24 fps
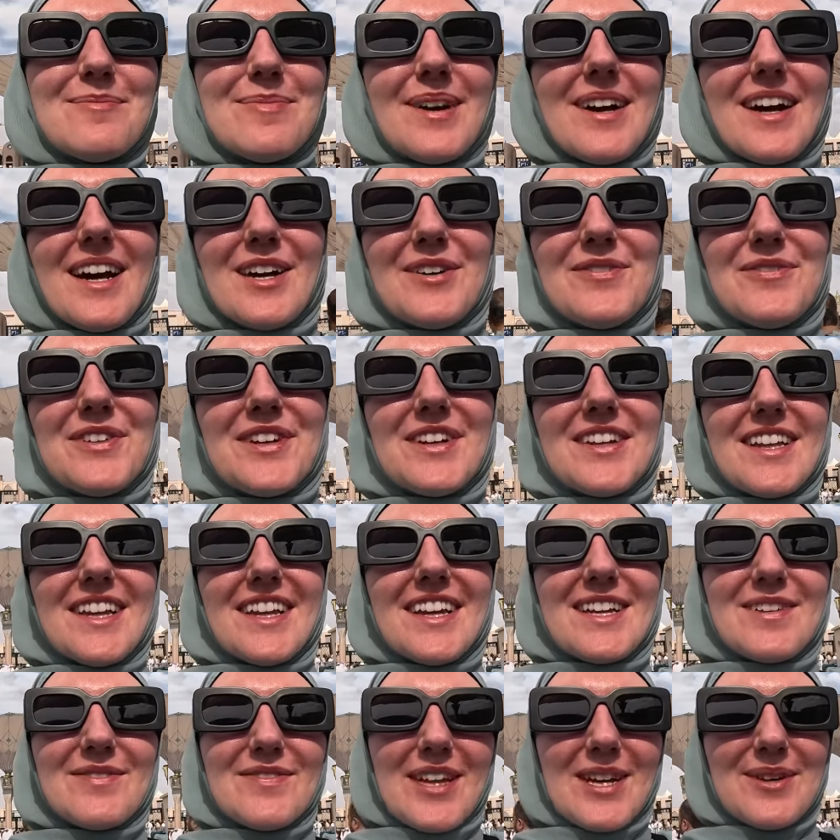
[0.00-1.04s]
But I feel like
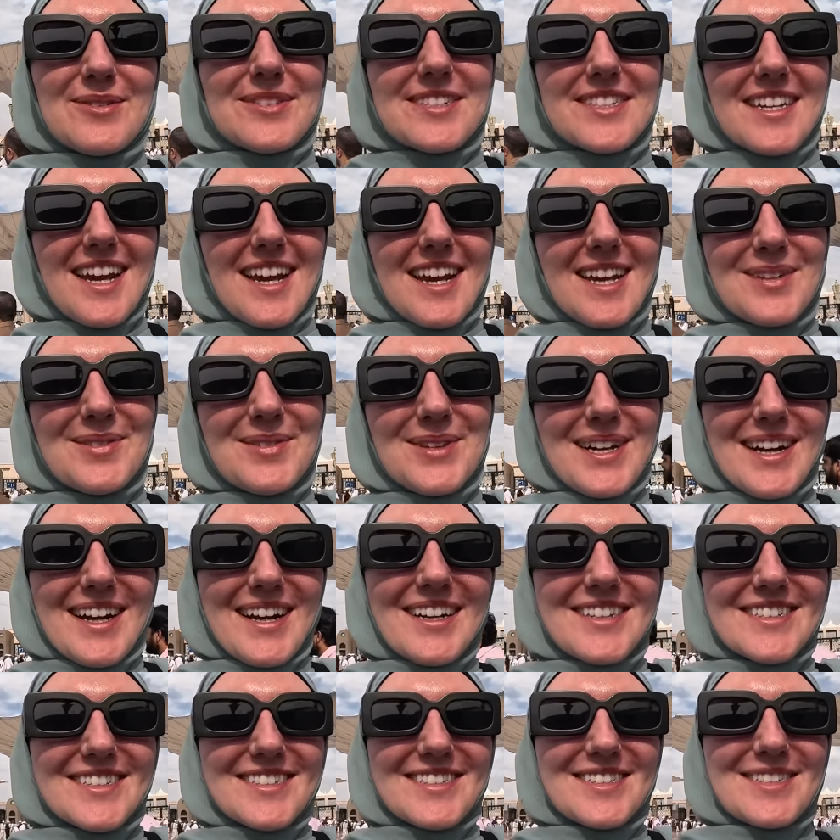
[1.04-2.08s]
if that was anywhere
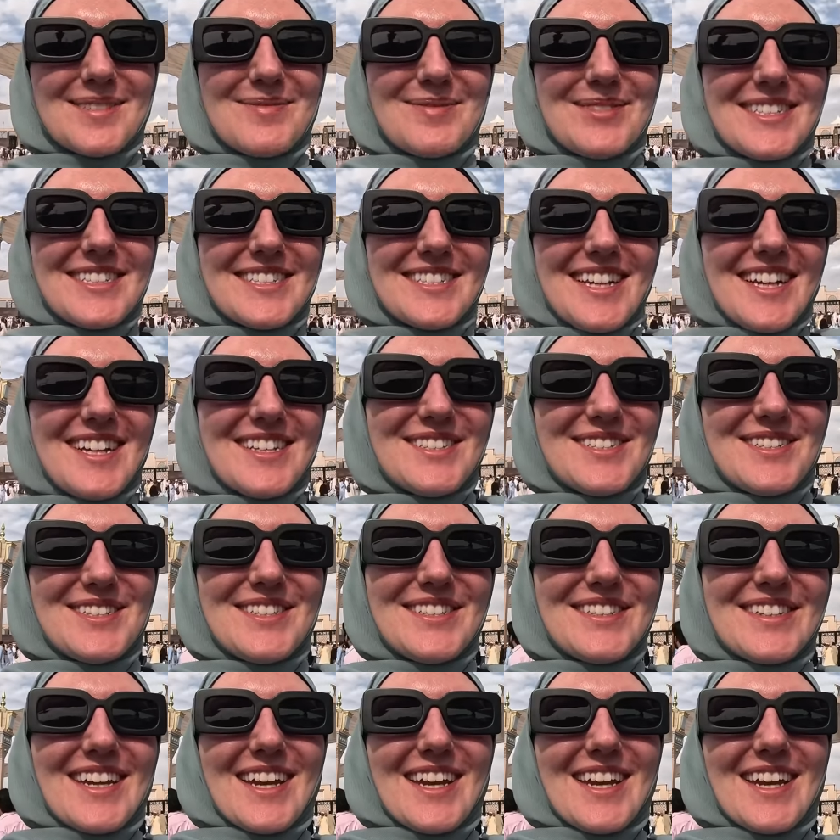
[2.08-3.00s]
else and somebody said to you,